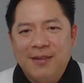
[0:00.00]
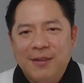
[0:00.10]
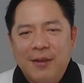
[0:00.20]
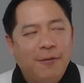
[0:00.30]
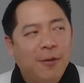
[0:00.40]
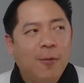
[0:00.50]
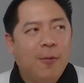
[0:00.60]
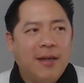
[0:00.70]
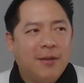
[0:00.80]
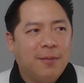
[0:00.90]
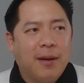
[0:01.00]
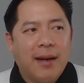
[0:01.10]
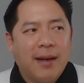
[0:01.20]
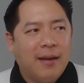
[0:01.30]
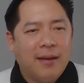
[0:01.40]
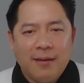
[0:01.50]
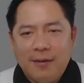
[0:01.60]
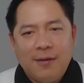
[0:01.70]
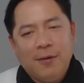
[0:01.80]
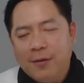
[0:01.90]
you have no ways to buy.
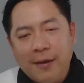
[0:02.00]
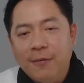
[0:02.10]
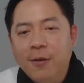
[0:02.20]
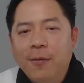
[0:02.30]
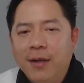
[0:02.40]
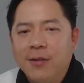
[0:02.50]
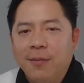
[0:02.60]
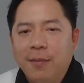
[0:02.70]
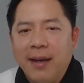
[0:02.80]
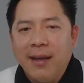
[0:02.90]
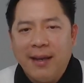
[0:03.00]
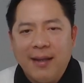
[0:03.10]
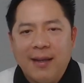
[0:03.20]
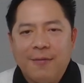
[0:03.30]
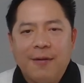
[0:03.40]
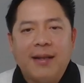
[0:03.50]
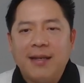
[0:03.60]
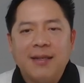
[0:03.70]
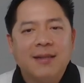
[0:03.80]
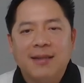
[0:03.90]
You have no ways to buy in a
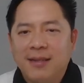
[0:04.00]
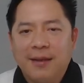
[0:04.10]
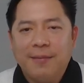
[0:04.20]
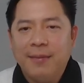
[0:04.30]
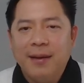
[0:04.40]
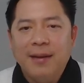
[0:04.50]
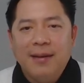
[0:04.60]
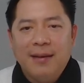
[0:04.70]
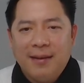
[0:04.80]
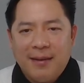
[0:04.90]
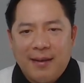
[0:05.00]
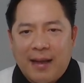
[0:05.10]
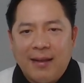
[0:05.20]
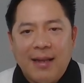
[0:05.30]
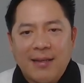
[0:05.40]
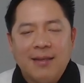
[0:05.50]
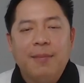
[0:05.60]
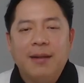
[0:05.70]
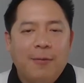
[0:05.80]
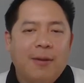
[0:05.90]
financial system, right? Unless
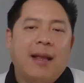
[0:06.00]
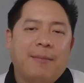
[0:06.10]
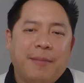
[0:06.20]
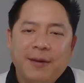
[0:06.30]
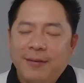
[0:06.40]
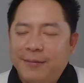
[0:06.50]
somebody will help you.